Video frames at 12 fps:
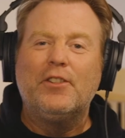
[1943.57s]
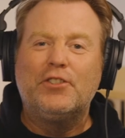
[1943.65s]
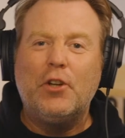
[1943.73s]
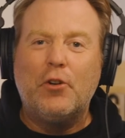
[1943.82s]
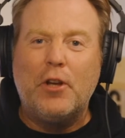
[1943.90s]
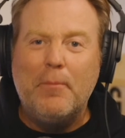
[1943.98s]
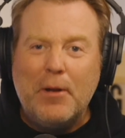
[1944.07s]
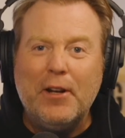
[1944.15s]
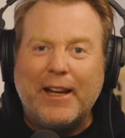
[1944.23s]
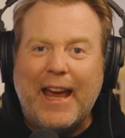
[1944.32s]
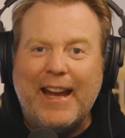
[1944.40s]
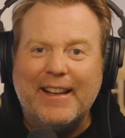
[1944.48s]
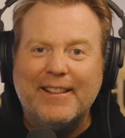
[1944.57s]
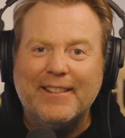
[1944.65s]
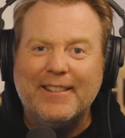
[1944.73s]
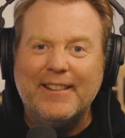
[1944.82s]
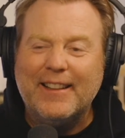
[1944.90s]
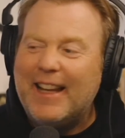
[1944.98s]
So communicate.
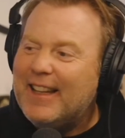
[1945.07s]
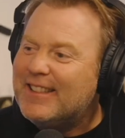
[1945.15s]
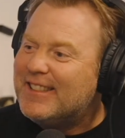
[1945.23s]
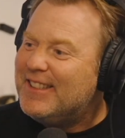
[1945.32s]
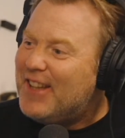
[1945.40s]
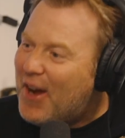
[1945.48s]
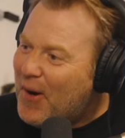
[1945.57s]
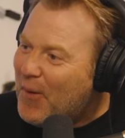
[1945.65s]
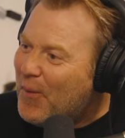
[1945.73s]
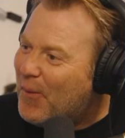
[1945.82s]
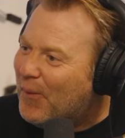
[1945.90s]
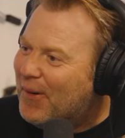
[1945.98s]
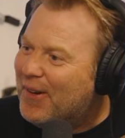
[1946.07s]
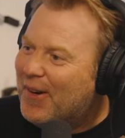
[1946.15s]
Let us know